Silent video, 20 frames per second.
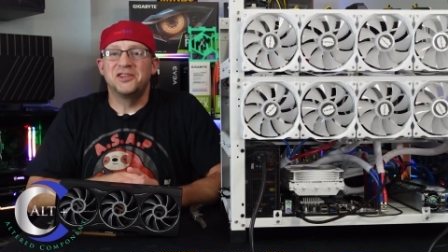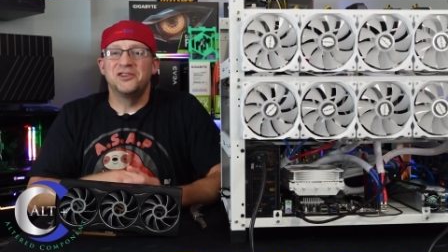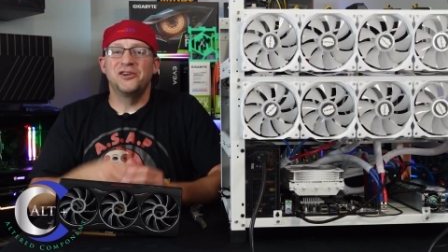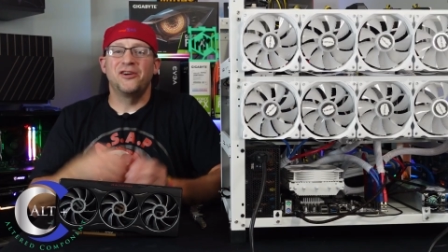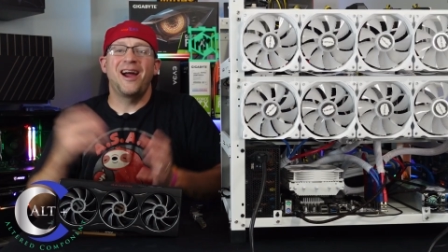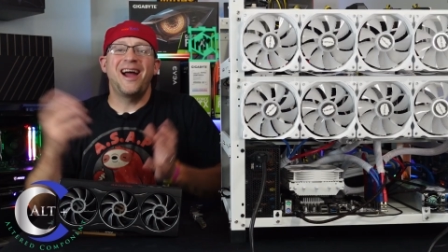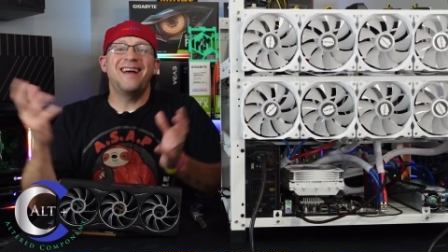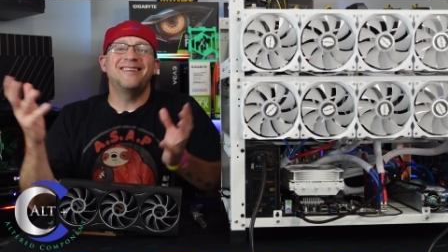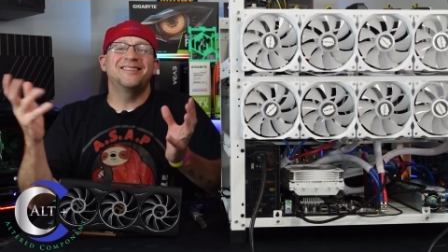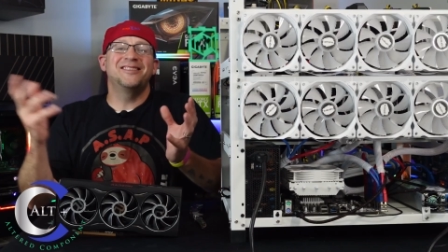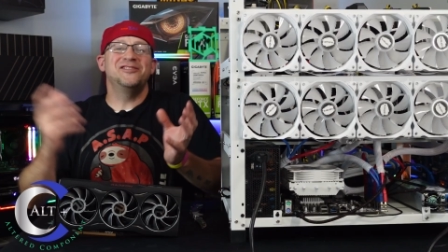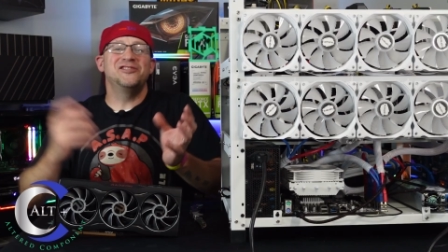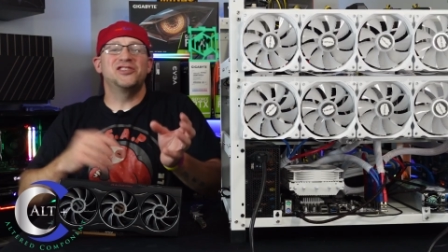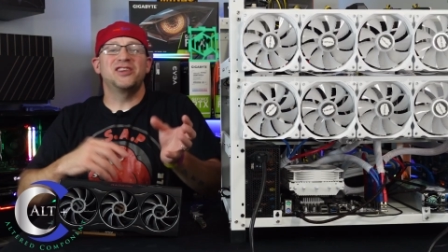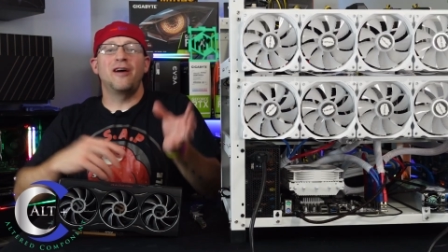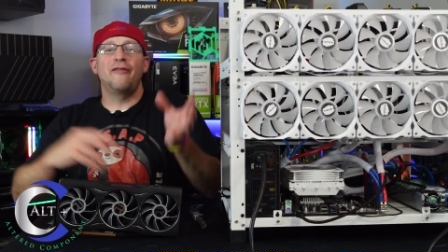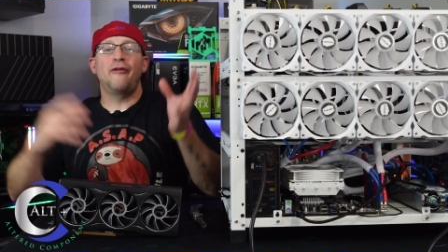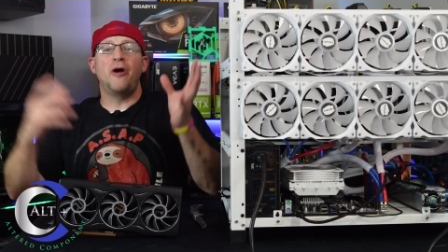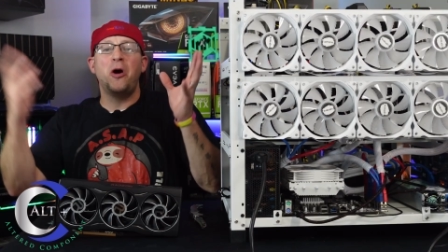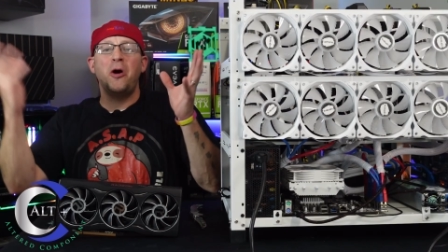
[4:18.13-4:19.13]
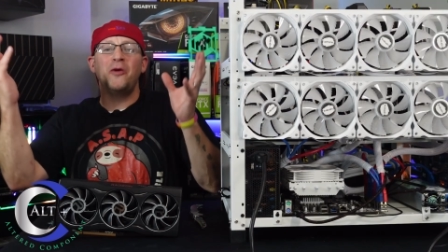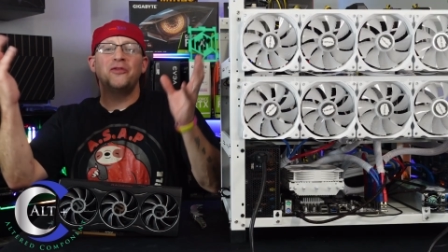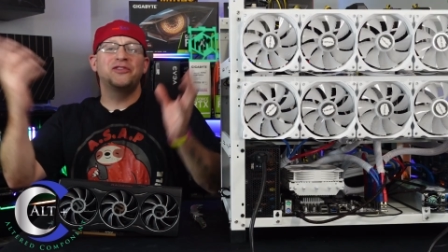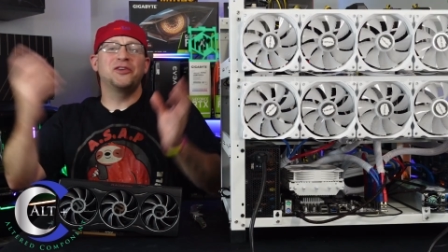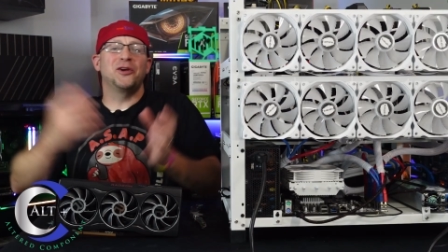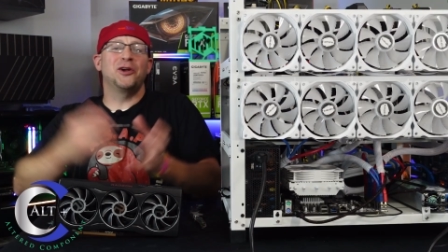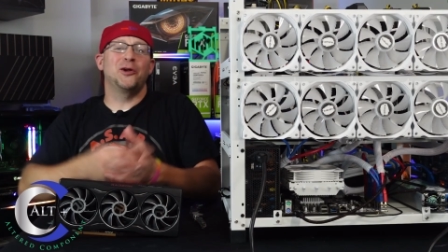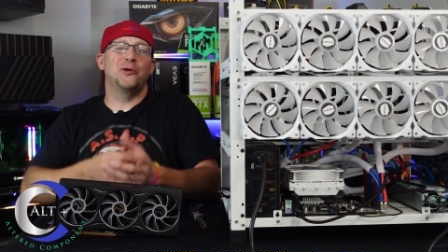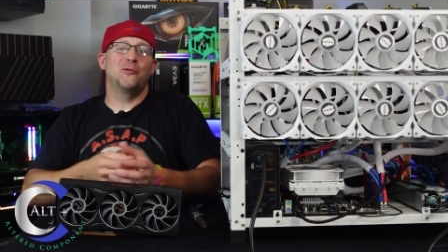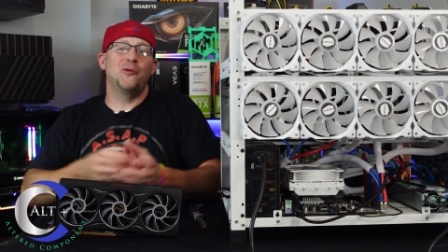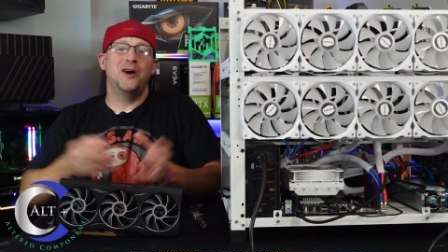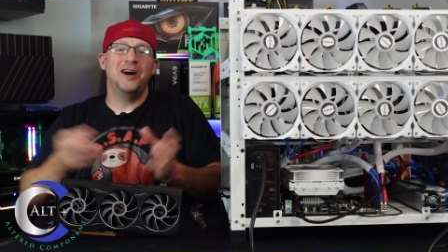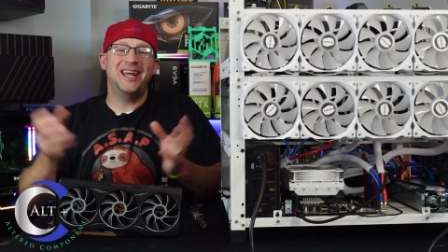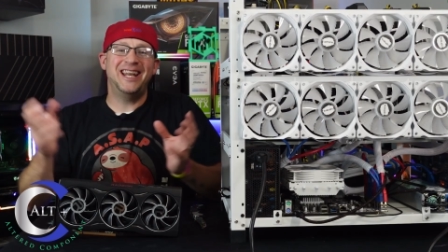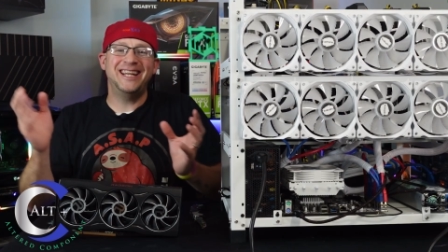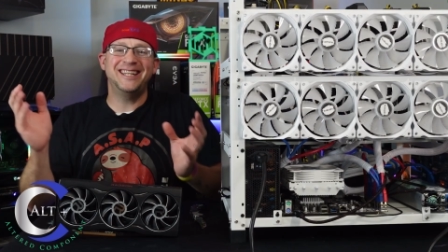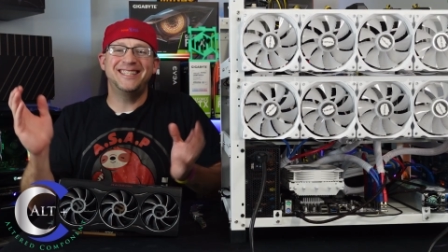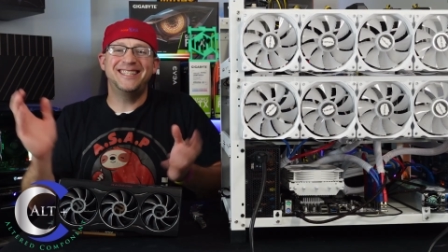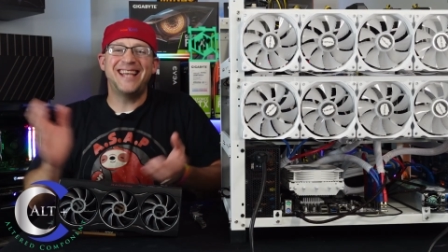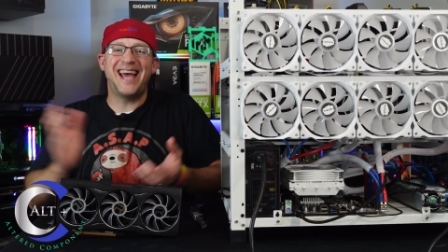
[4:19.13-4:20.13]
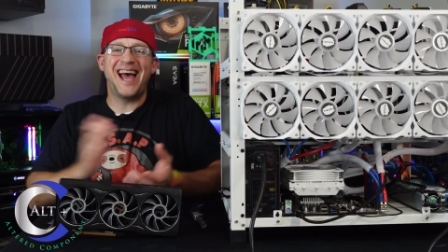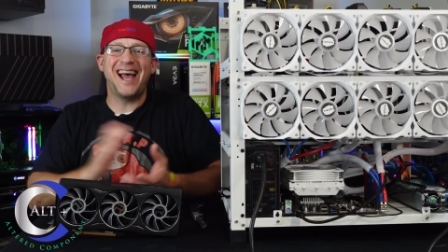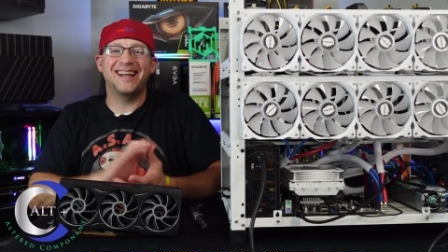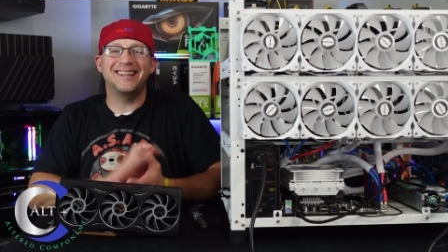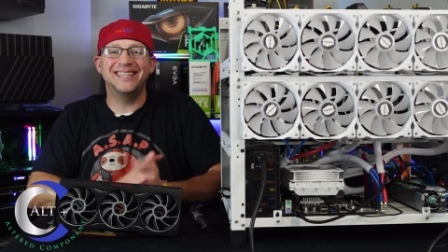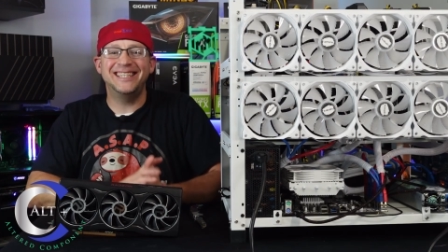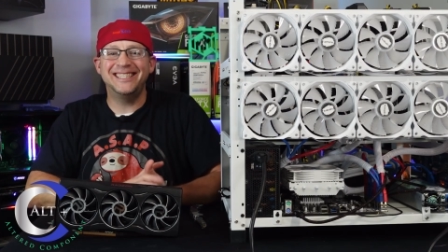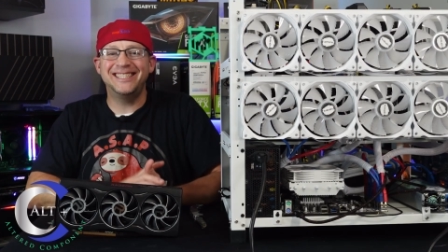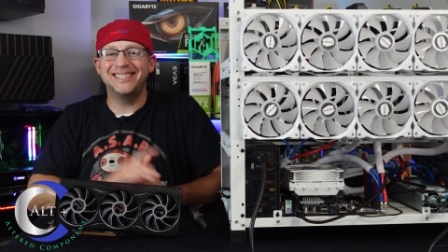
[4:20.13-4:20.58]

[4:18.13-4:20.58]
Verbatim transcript: you're asking yourself, Altered, what exactly